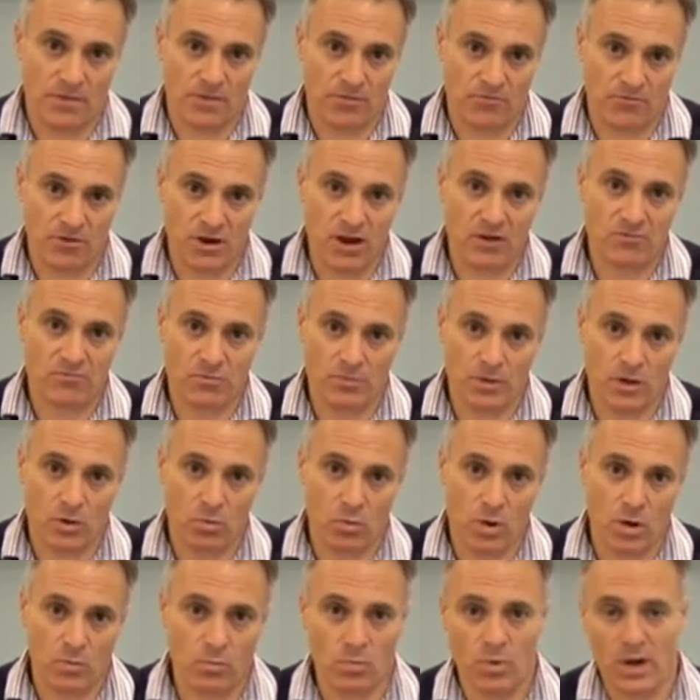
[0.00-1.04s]
300
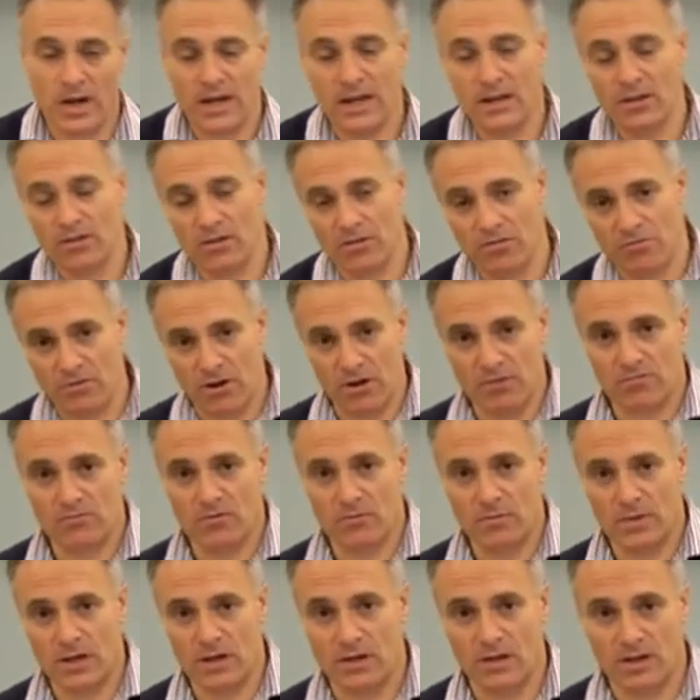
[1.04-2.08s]
mil one way and
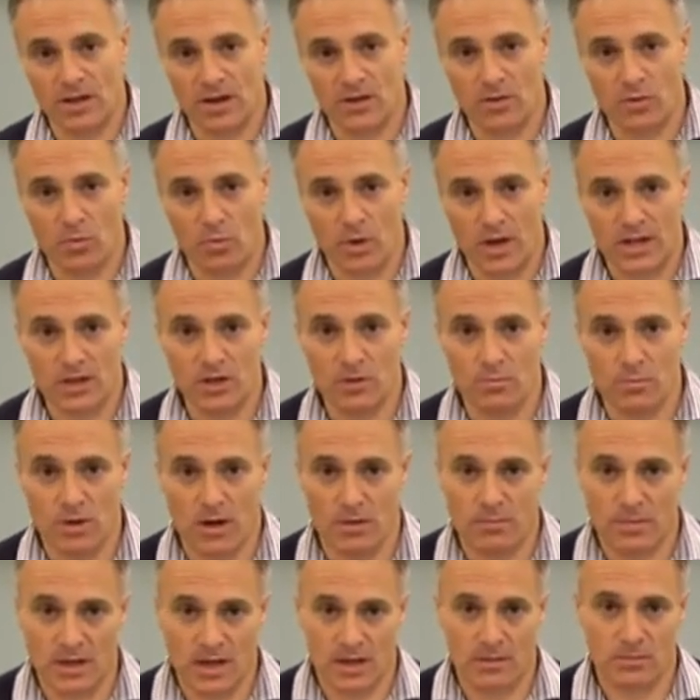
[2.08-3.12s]
300 mil the other way, you
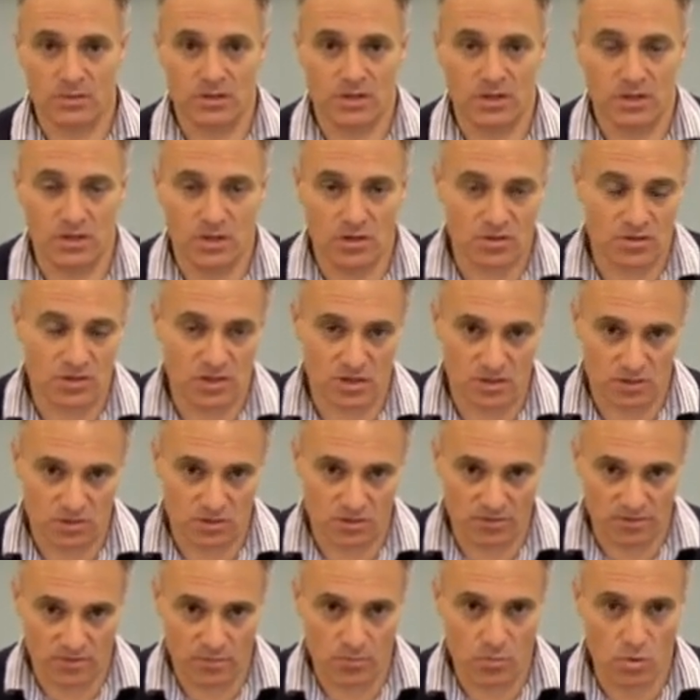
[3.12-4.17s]
might be able to use a
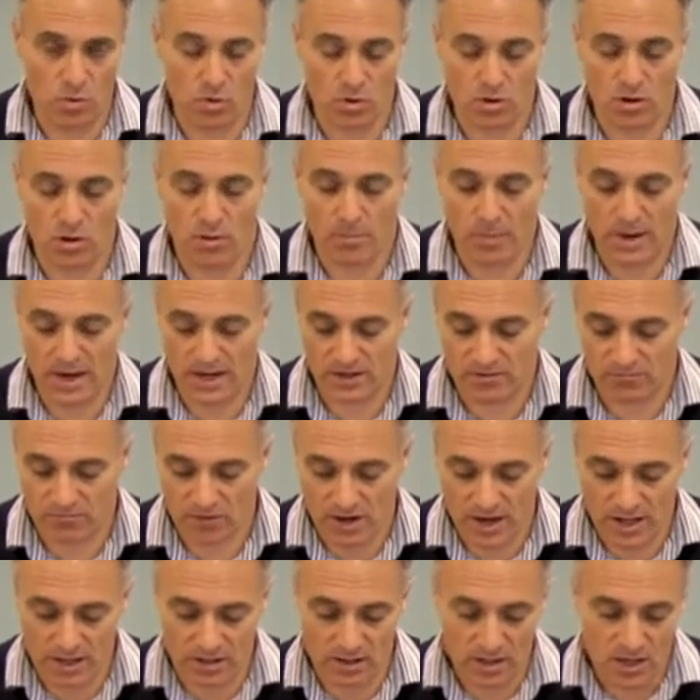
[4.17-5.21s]
sort of a more compact
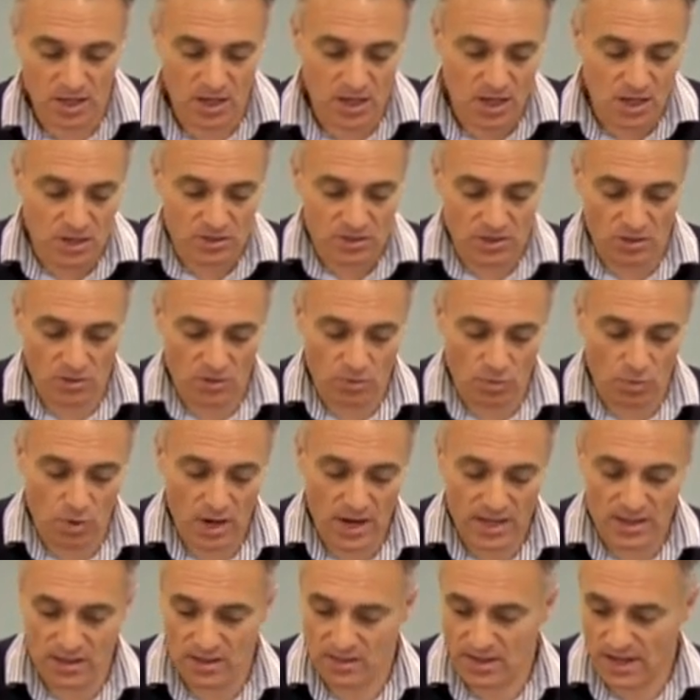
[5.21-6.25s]
rail. So the
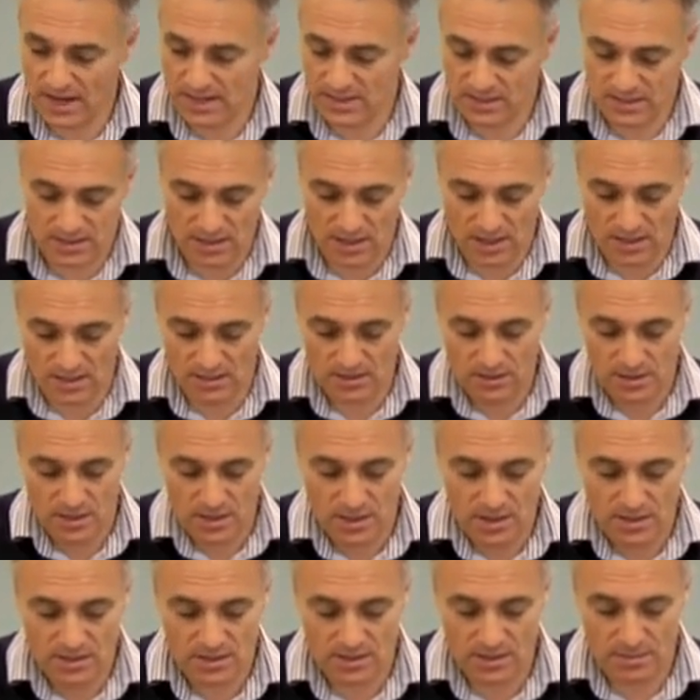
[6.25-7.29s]
way that that's done
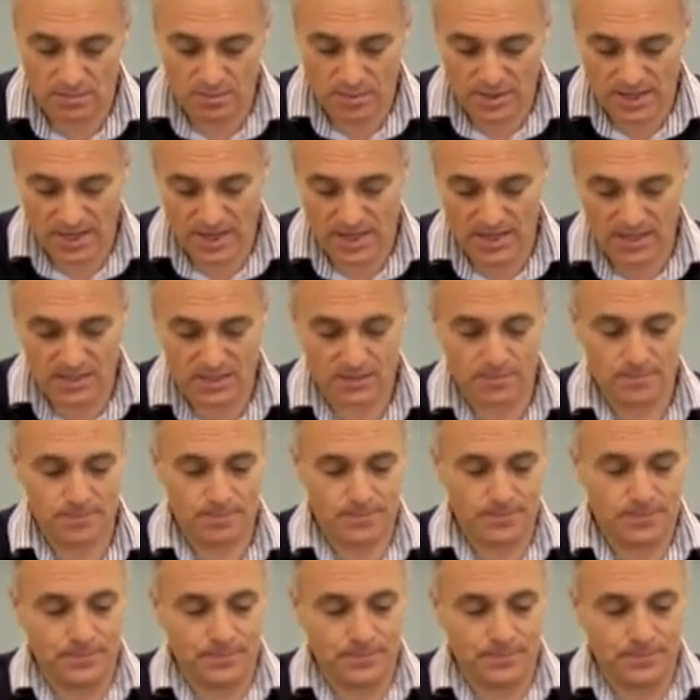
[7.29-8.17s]
simply is